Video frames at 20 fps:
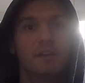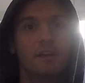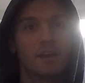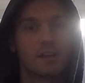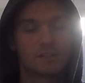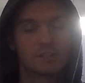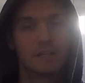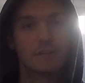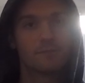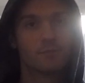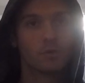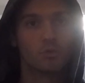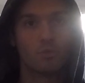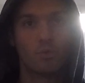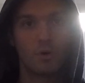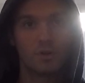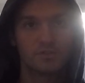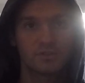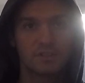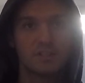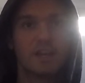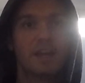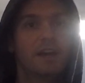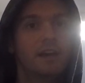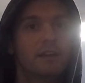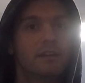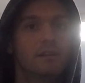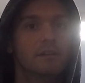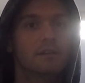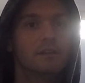except for once
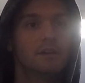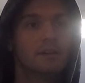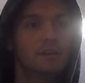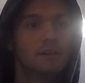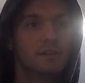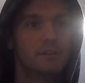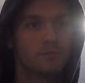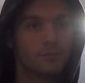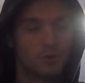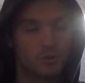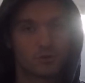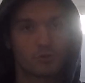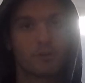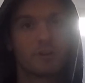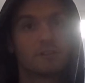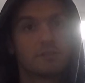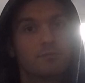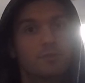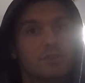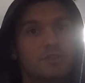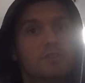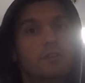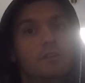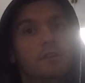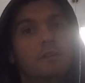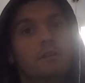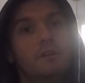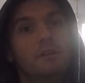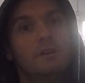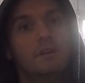again, the transmission.